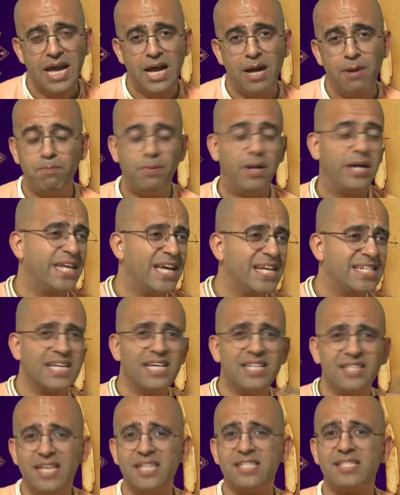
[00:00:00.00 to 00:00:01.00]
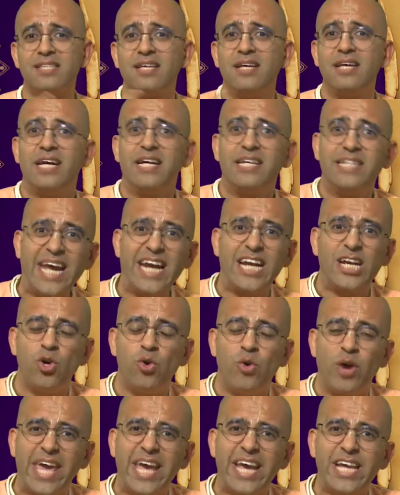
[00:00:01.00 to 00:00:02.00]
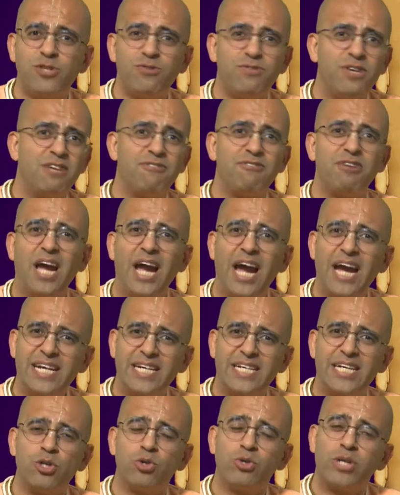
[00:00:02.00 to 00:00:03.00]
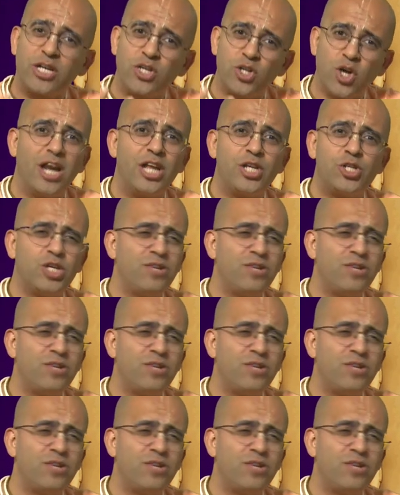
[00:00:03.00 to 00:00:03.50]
But yes, in this techno age where we are addicted to technology,